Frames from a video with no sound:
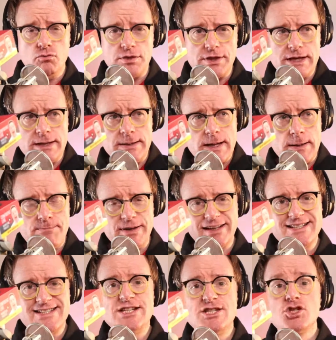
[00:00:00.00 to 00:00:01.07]
the
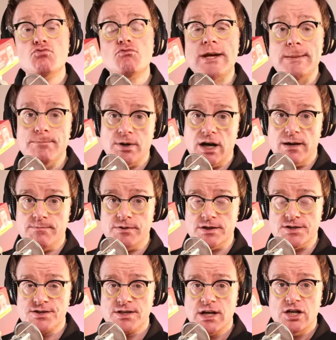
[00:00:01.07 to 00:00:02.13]
ability to
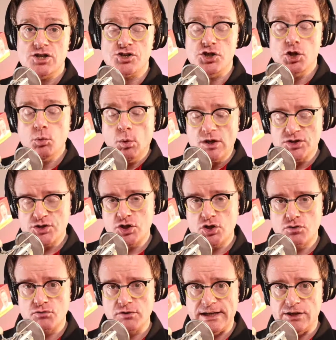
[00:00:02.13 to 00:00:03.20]
repurpose. So you want to
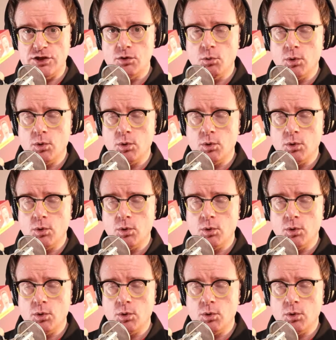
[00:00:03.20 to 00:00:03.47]
create